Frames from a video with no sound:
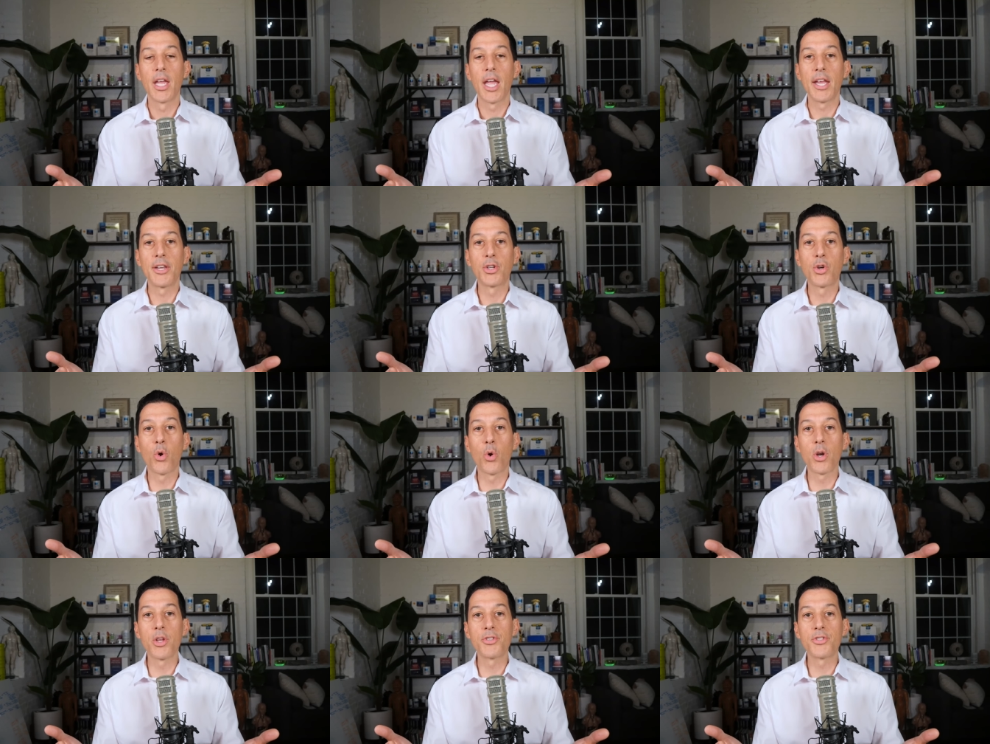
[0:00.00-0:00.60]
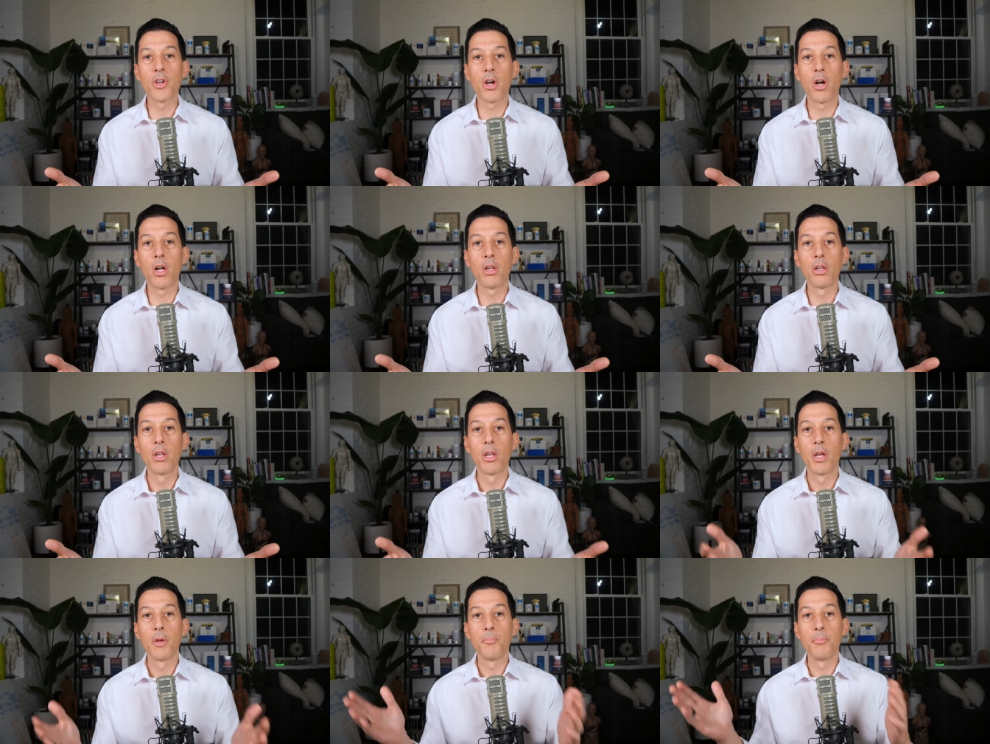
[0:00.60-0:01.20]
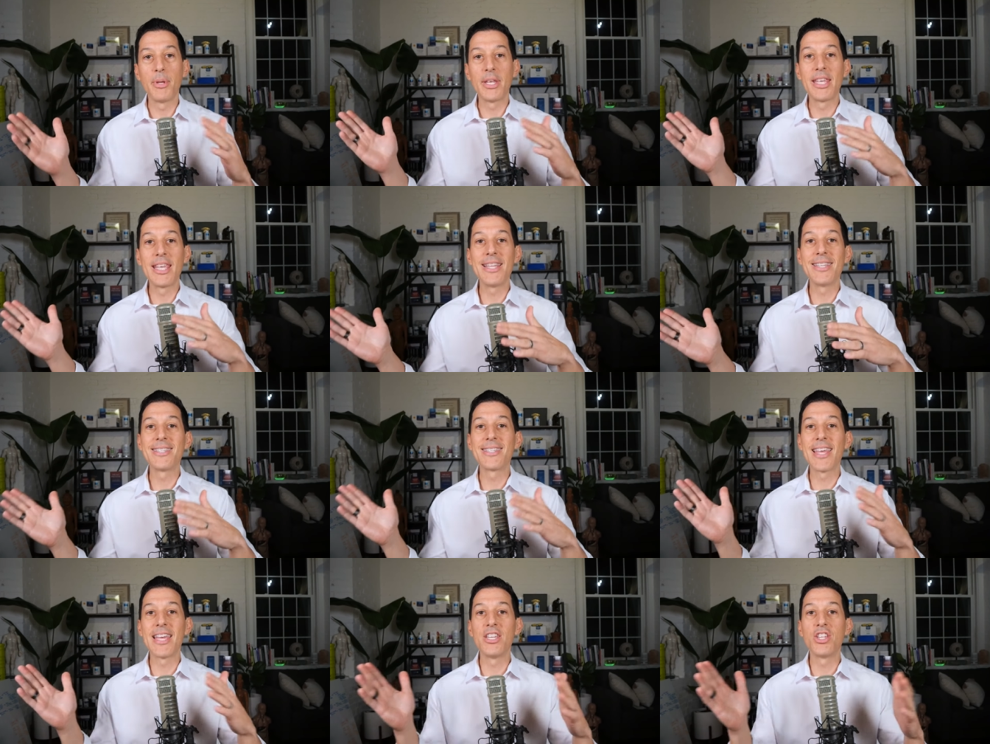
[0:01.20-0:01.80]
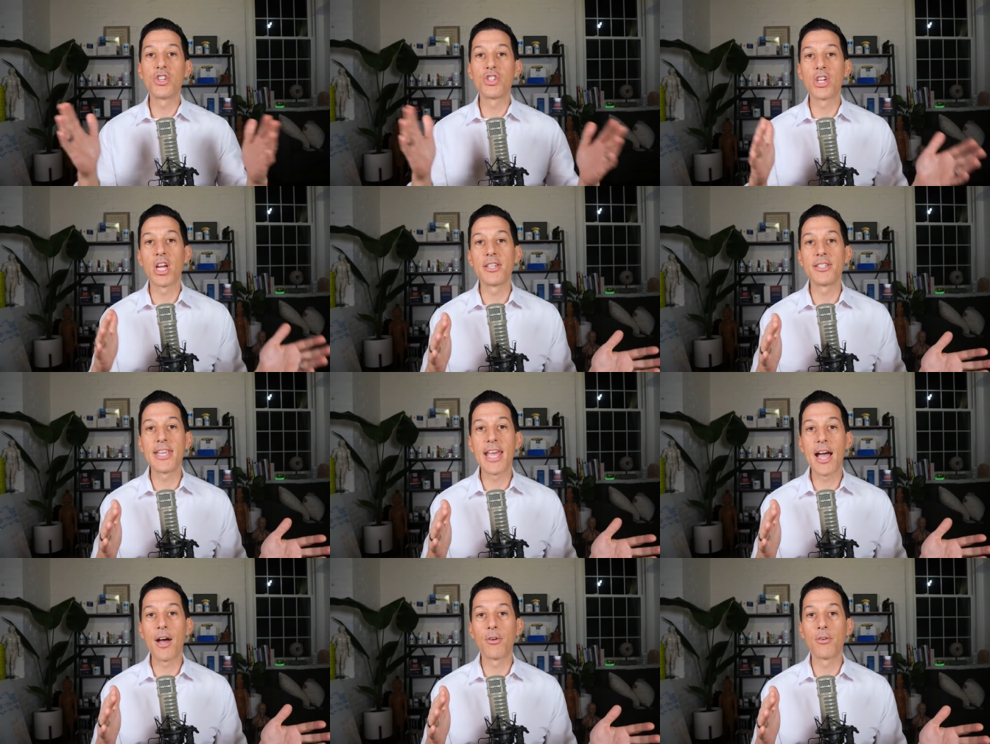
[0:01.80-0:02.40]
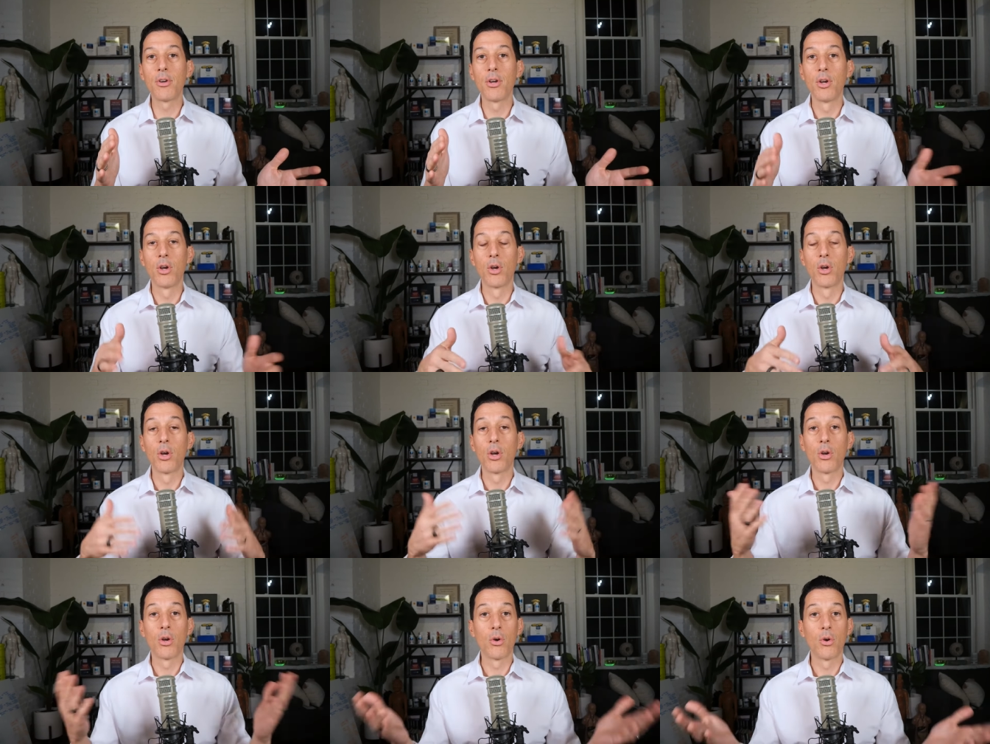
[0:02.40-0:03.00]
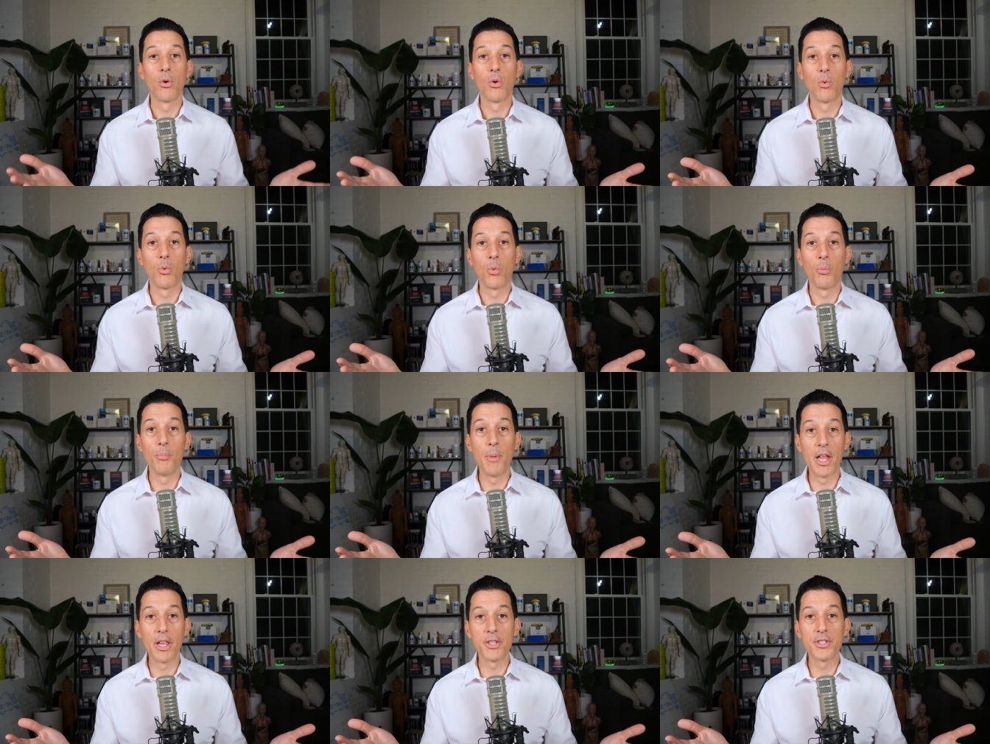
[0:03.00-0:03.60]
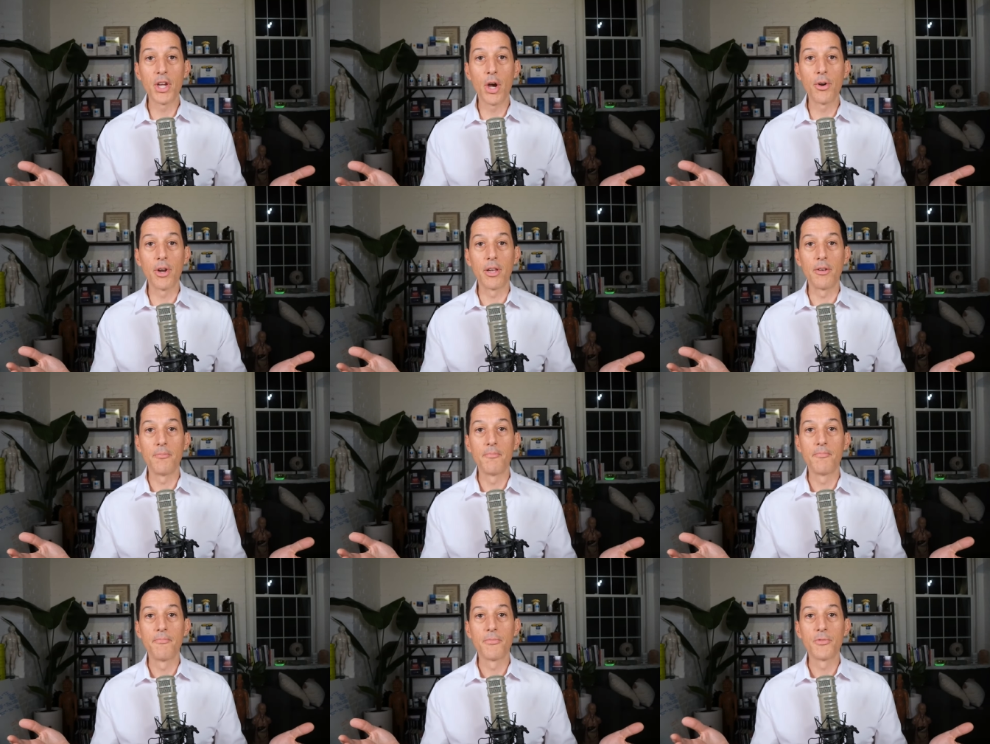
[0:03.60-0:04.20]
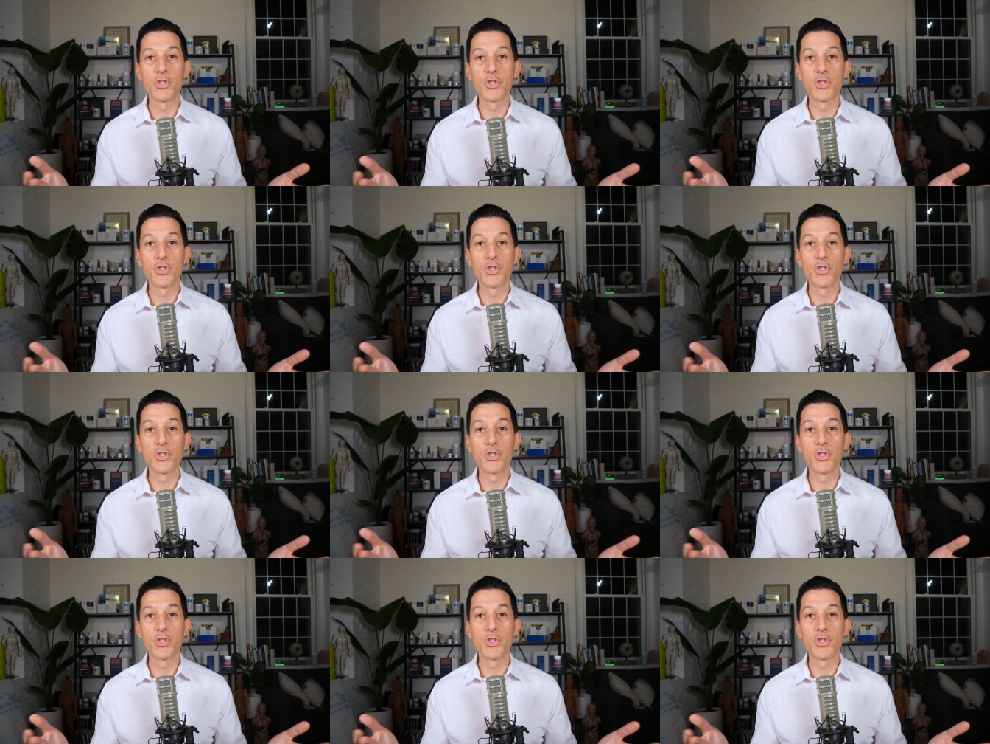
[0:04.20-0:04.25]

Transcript: And cortisol begins then to shut down melatonin.